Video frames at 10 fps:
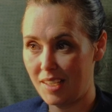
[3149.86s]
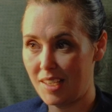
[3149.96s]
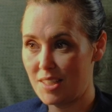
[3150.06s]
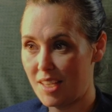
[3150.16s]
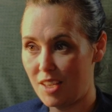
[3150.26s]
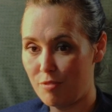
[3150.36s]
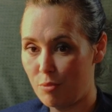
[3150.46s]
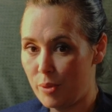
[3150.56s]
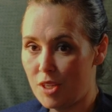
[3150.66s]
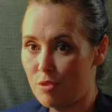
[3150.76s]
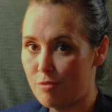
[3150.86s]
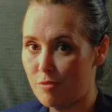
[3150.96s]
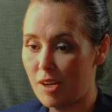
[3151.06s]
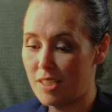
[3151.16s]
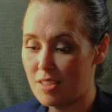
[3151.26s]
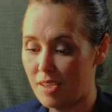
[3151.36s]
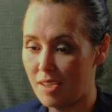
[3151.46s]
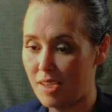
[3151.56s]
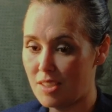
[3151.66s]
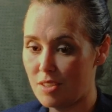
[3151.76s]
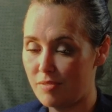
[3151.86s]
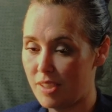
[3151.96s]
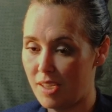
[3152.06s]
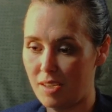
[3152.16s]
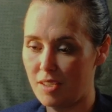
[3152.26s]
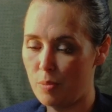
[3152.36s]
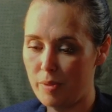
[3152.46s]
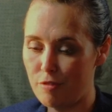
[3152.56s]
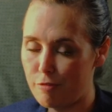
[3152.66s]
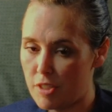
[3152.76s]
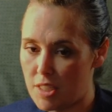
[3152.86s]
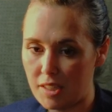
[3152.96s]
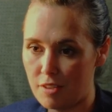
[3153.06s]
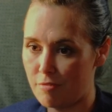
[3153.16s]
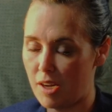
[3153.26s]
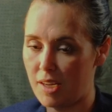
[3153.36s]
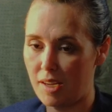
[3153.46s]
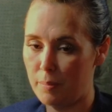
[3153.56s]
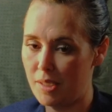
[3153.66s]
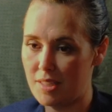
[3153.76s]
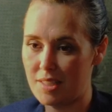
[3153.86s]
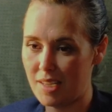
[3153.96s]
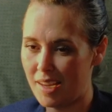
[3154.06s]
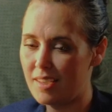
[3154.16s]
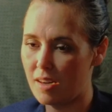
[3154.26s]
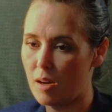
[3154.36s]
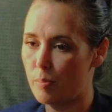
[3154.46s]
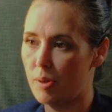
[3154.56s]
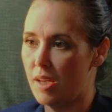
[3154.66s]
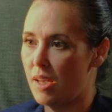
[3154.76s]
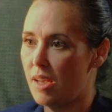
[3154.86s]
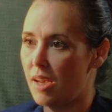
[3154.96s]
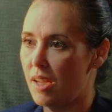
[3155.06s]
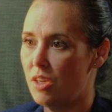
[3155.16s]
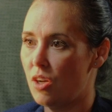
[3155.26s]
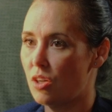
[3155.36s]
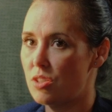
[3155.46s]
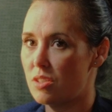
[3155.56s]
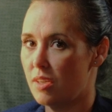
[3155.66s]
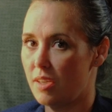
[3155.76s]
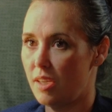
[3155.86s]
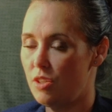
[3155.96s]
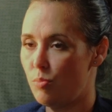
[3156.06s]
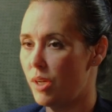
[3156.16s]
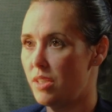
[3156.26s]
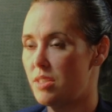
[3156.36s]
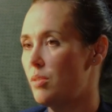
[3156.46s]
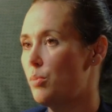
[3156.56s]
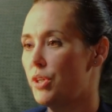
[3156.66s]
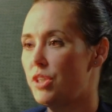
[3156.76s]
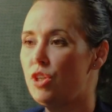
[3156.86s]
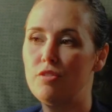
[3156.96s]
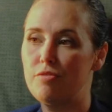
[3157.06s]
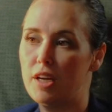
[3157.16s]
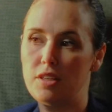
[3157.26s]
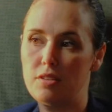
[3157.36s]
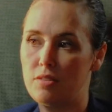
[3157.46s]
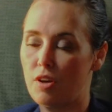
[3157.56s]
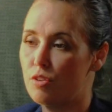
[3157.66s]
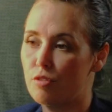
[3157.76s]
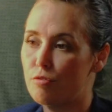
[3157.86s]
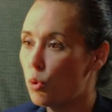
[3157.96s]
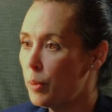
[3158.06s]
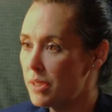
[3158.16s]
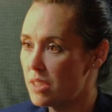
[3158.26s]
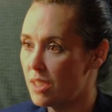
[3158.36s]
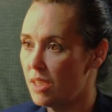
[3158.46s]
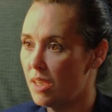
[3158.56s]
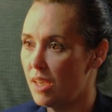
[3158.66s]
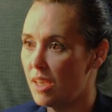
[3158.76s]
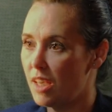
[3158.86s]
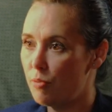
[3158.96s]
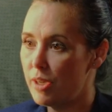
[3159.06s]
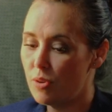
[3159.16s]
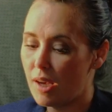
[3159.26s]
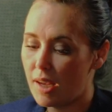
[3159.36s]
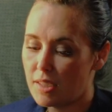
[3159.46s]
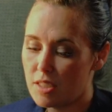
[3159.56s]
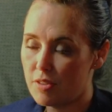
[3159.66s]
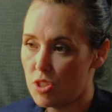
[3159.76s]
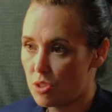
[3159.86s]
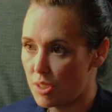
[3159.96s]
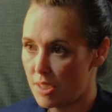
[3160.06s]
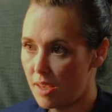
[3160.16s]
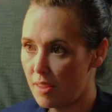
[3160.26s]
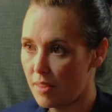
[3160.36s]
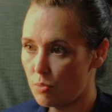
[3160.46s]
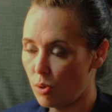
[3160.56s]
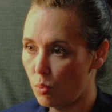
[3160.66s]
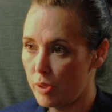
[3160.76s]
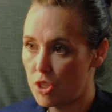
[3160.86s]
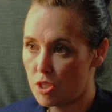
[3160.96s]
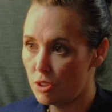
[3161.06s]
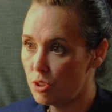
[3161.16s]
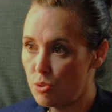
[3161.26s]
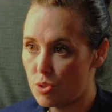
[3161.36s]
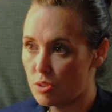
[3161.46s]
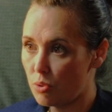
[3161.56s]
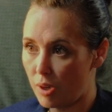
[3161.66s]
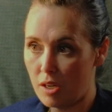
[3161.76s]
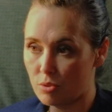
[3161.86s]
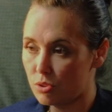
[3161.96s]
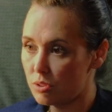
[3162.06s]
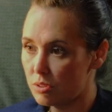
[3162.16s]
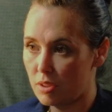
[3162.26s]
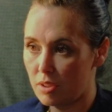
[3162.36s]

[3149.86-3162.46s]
Because if we don't fight actively, and I don't mean physically fight, I mean standing up and not in what is the word, unified nonconformity. If we don't actively start taking that role, we just lose ground.